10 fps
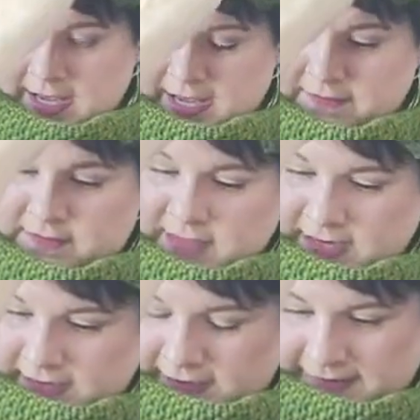and
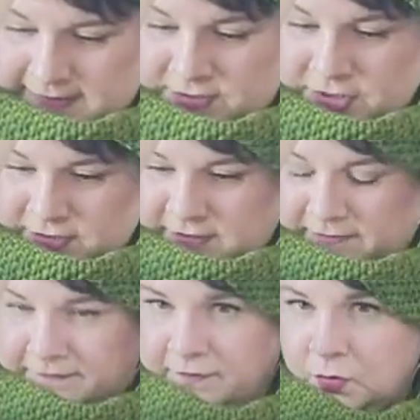then I start to
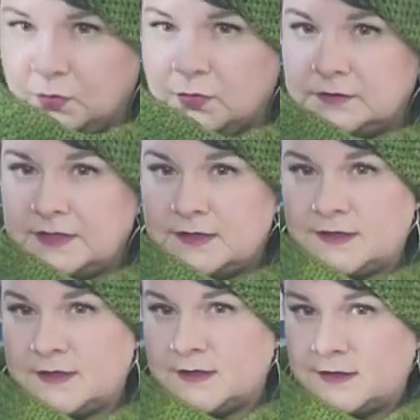fold
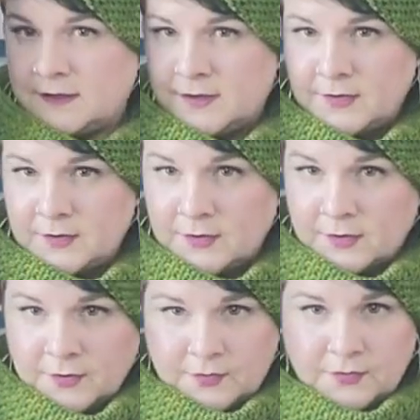
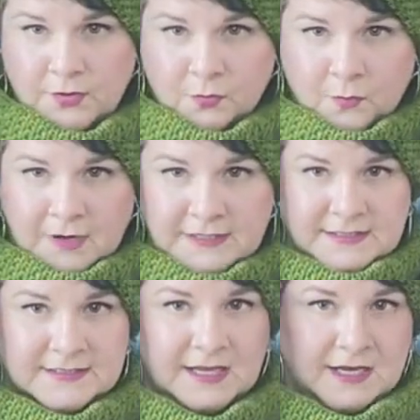the one
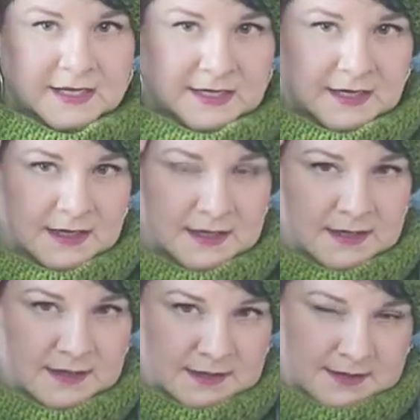side.
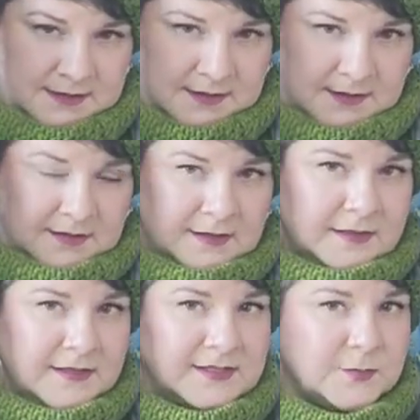
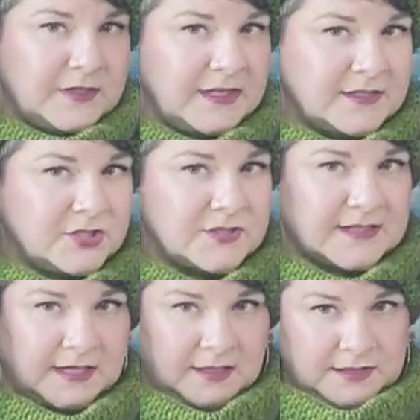This one gets just
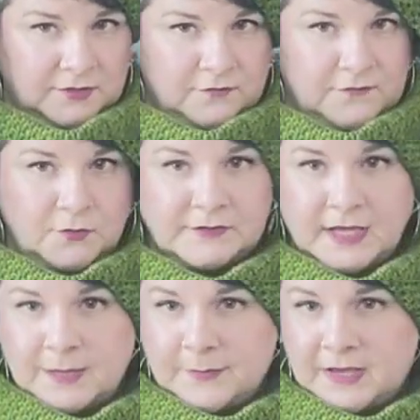like a little fold
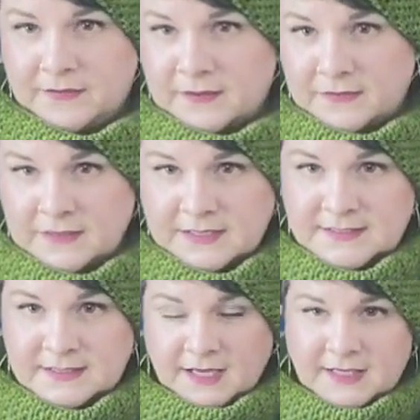up, and then
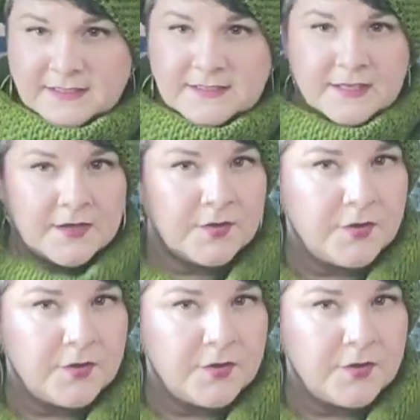this gets